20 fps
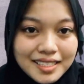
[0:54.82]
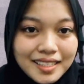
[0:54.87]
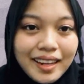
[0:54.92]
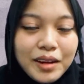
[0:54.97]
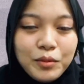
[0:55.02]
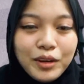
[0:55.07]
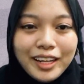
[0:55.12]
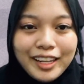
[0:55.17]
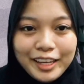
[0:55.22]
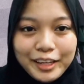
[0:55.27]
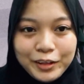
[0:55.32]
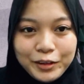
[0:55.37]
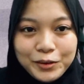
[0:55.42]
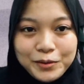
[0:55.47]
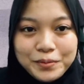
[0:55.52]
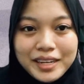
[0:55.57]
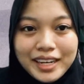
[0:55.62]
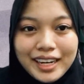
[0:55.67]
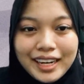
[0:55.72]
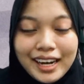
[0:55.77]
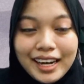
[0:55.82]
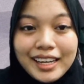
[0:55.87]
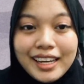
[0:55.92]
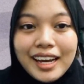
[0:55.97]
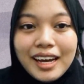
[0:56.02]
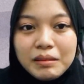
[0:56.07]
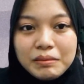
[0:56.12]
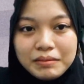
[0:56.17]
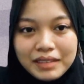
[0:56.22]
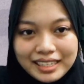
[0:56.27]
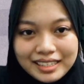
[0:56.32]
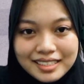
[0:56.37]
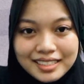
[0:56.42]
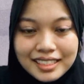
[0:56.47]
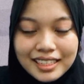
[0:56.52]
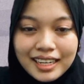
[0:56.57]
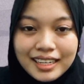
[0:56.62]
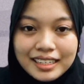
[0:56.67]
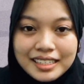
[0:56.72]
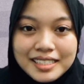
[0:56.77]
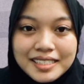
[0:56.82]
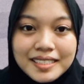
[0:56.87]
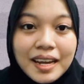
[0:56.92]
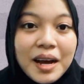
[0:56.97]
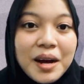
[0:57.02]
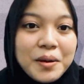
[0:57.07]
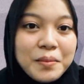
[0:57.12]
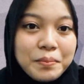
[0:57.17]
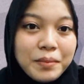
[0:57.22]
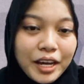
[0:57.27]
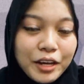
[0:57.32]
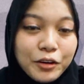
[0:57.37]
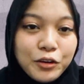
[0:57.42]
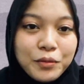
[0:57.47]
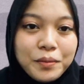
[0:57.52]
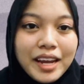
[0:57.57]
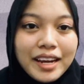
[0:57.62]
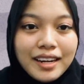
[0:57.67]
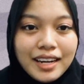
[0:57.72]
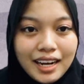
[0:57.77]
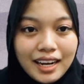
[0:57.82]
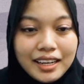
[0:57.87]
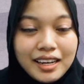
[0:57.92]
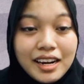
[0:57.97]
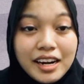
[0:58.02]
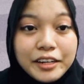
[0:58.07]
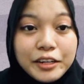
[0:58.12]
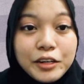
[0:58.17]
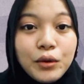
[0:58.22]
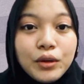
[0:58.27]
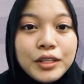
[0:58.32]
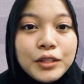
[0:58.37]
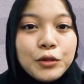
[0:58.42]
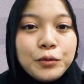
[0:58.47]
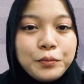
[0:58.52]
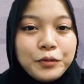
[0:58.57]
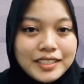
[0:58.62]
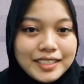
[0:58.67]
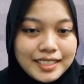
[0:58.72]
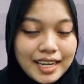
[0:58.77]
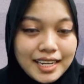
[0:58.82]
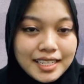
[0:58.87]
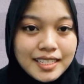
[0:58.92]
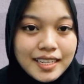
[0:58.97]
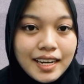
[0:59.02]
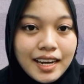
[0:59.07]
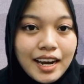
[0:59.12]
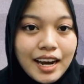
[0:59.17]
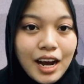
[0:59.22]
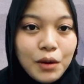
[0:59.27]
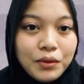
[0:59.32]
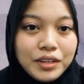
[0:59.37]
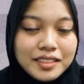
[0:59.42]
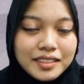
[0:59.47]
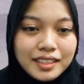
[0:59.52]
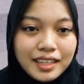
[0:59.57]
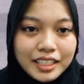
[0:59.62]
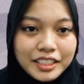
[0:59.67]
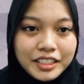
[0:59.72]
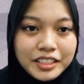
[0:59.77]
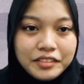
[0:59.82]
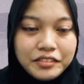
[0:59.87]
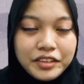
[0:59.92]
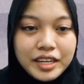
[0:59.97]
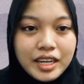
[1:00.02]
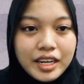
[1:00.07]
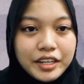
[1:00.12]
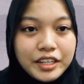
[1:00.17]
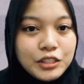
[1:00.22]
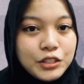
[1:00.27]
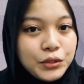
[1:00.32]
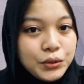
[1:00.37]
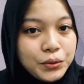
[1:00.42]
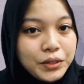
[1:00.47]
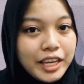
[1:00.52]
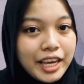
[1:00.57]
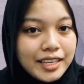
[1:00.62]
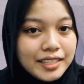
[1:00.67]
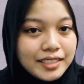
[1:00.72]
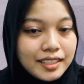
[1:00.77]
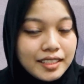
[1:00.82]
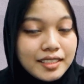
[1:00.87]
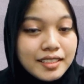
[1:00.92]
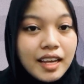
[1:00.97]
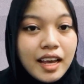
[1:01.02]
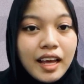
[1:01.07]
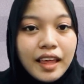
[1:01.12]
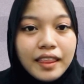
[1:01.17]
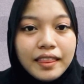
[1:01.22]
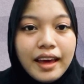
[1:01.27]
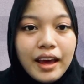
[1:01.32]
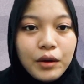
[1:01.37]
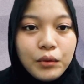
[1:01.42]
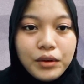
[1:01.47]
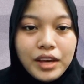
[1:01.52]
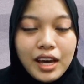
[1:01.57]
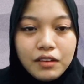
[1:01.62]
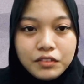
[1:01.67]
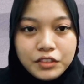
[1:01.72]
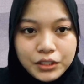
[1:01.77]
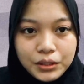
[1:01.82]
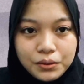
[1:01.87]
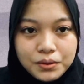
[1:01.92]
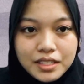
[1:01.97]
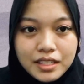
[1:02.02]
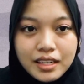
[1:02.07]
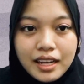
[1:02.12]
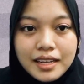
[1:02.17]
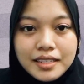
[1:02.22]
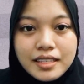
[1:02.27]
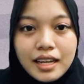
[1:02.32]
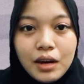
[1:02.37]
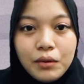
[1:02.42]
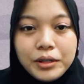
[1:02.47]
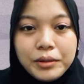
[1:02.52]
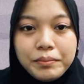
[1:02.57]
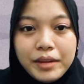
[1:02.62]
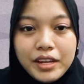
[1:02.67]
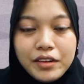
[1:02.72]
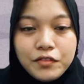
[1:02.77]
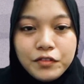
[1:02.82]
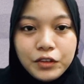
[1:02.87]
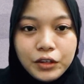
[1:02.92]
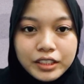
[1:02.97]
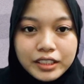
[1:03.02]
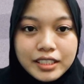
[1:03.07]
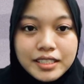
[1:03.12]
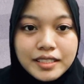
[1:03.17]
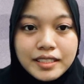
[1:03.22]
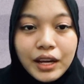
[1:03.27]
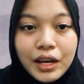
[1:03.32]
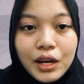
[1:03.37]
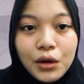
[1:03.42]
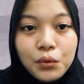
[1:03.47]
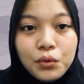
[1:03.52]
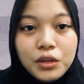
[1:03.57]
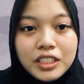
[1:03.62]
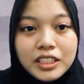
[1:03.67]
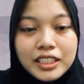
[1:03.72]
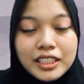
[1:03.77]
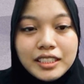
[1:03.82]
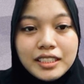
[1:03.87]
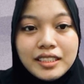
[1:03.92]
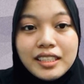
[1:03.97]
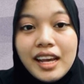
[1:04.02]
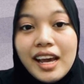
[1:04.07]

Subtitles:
Assalamualaikum. Hi, I'm Aniza Hanis. My group and I are going to present our discussion regarding two cases that we have chosen as our main focus, which is